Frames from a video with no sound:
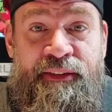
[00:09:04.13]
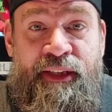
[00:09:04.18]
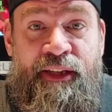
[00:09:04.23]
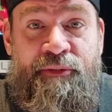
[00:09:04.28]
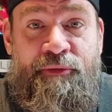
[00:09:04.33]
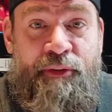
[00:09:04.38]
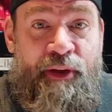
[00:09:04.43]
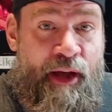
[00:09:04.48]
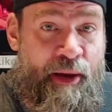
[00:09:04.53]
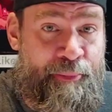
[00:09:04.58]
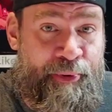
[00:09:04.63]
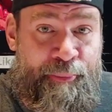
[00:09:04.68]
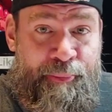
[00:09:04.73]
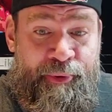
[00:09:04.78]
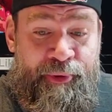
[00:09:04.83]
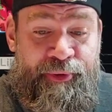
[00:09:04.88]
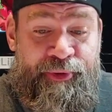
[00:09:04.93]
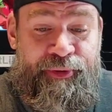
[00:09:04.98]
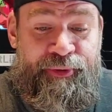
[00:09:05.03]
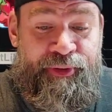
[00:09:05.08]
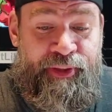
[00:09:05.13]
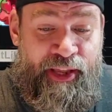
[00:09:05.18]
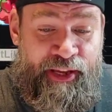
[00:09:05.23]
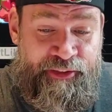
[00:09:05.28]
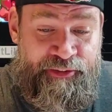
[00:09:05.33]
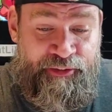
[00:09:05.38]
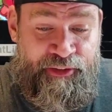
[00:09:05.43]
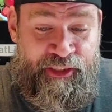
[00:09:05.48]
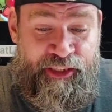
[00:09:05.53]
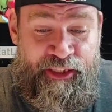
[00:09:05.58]
stuff, I'm going to put a little
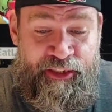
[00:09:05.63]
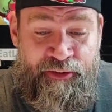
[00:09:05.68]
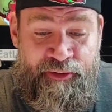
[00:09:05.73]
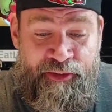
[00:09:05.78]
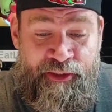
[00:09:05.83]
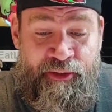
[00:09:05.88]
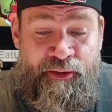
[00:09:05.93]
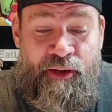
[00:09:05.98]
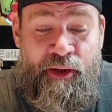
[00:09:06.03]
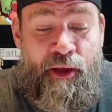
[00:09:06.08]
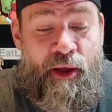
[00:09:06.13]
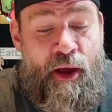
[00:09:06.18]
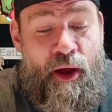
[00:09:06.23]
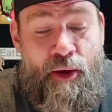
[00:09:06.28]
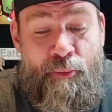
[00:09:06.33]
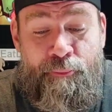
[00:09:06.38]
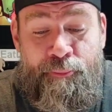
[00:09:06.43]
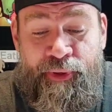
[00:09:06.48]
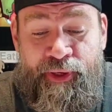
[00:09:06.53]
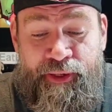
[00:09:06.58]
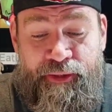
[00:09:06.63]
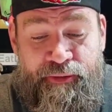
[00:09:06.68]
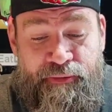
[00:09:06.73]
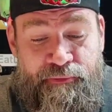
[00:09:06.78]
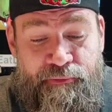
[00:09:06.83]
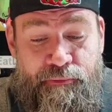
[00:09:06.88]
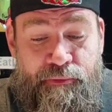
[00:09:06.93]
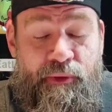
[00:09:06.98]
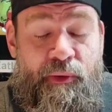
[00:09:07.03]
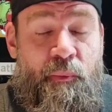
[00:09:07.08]
extra heat on it. But
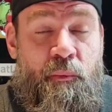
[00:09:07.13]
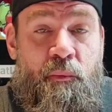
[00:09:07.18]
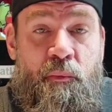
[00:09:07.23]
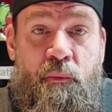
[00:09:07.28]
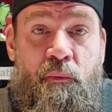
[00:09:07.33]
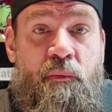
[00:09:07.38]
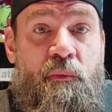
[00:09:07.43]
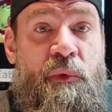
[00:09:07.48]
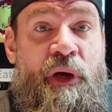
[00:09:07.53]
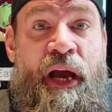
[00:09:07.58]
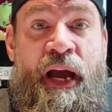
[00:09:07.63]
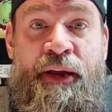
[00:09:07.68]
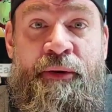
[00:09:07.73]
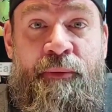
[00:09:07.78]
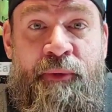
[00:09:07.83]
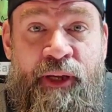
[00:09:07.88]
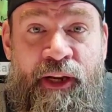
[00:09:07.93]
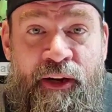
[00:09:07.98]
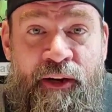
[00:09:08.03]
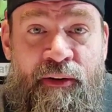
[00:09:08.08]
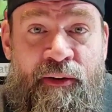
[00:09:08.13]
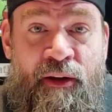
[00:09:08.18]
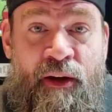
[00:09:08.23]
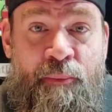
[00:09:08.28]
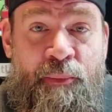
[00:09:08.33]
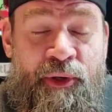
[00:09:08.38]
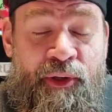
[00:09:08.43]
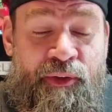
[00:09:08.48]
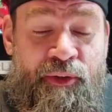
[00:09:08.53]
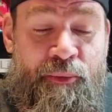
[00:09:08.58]
I don't care.
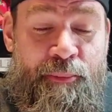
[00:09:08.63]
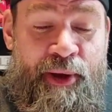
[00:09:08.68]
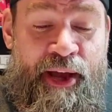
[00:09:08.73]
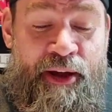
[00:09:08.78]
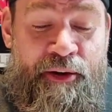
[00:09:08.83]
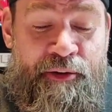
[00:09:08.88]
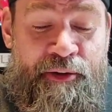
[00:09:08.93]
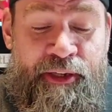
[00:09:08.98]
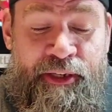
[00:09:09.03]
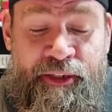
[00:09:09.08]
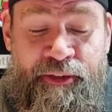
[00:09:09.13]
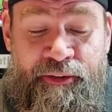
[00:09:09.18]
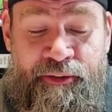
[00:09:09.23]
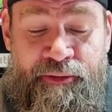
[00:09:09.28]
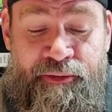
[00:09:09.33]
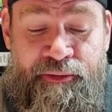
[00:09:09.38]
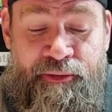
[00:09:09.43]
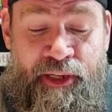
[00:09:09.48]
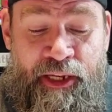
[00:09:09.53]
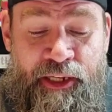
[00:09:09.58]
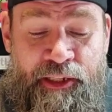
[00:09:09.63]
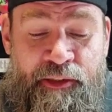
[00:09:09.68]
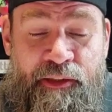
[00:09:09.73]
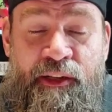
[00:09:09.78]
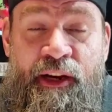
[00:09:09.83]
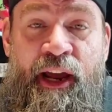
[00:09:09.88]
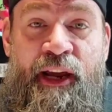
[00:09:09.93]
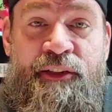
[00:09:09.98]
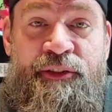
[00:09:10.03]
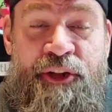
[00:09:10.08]
I'll put a little powder in it and,
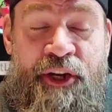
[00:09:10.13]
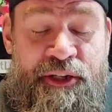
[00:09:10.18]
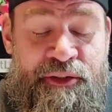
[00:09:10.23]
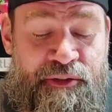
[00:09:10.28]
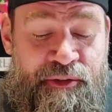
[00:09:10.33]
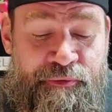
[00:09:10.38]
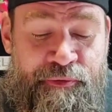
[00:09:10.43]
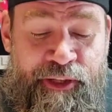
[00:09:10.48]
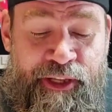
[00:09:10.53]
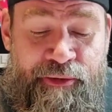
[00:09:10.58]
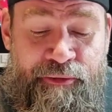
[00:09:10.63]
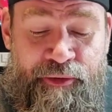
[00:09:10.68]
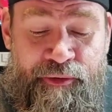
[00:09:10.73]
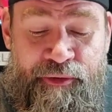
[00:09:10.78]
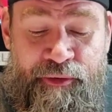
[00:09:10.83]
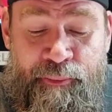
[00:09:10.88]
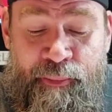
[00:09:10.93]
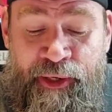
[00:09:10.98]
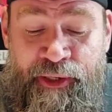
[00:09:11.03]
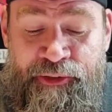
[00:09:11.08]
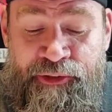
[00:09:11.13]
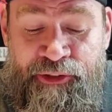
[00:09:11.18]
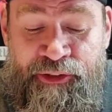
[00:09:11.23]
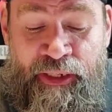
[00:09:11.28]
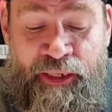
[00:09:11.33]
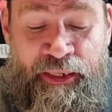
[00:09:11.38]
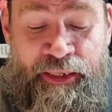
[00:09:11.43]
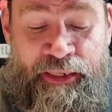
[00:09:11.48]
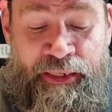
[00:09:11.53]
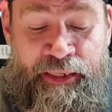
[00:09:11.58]
and not change the flavor too much
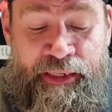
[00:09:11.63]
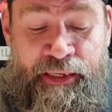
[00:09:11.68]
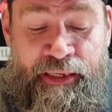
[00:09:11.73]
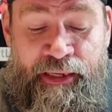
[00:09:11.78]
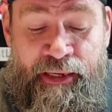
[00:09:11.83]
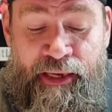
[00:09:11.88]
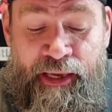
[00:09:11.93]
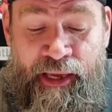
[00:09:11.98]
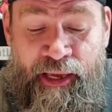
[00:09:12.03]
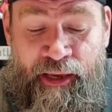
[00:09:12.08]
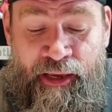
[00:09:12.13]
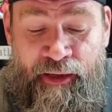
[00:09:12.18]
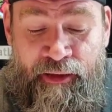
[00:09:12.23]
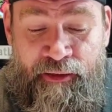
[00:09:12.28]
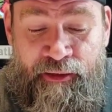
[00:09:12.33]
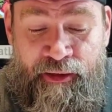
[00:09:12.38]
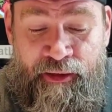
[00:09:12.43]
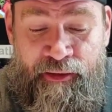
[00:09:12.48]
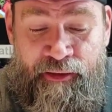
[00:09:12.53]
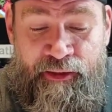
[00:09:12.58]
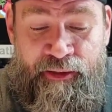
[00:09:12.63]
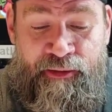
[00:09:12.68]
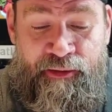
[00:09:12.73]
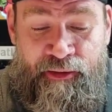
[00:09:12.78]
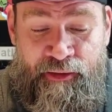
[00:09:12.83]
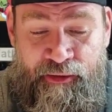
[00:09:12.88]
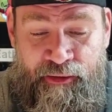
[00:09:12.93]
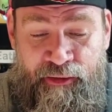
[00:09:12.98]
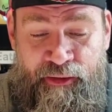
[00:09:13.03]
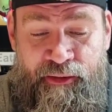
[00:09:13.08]
and uh, get
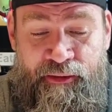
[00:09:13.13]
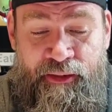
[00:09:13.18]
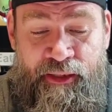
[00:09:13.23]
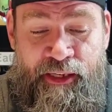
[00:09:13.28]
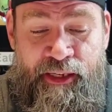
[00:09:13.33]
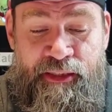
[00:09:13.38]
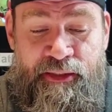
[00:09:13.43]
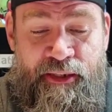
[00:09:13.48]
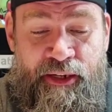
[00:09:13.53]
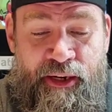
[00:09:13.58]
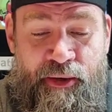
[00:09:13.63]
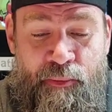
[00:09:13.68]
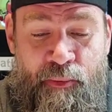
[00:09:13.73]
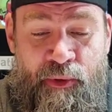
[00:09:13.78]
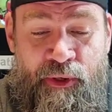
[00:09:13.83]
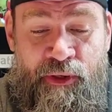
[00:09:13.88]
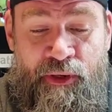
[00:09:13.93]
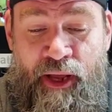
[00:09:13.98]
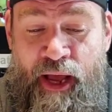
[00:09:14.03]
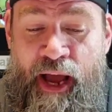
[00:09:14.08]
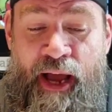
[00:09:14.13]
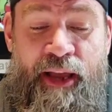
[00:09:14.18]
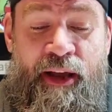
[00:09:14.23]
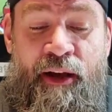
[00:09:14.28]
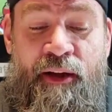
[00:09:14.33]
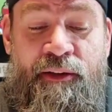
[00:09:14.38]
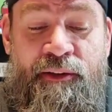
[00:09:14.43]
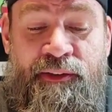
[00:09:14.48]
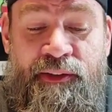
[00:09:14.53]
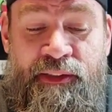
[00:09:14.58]
the get the heat that I want. I
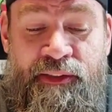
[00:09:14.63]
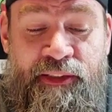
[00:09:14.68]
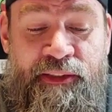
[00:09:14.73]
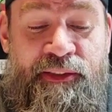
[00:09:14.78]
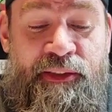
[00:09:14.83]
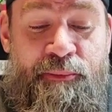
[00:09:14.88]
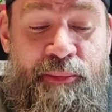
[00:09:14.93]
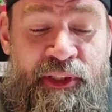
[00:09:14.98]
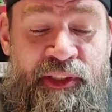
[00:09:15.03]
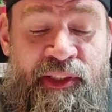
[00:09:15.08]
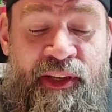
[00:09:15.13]
honestly, this would be